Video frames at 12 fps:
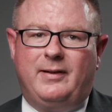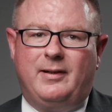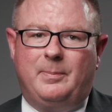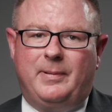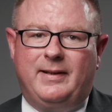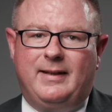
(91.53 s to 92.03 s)
to
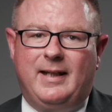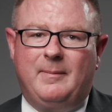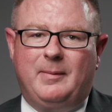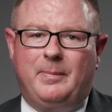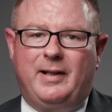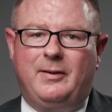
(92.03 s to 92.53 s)
the
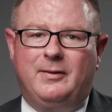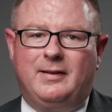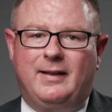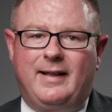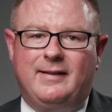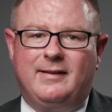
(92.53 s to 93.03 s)
pandemic by
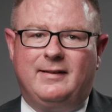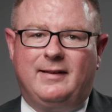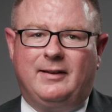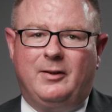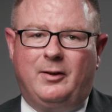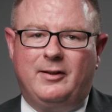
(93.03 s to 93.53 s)
utilising
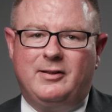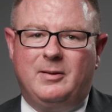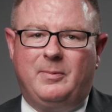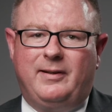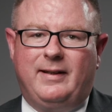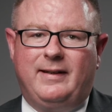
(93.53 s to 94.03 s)
technology
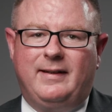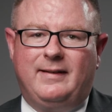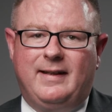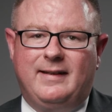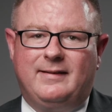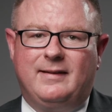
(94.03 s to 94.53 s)
within the
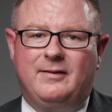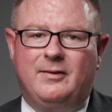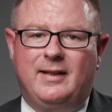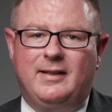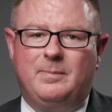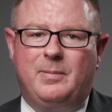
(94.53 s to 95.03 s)
test and
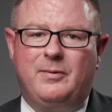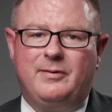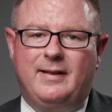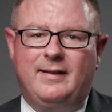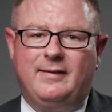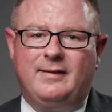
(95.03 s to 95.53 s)
trace
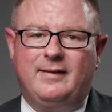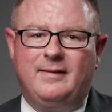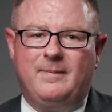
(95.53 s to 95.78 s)
process,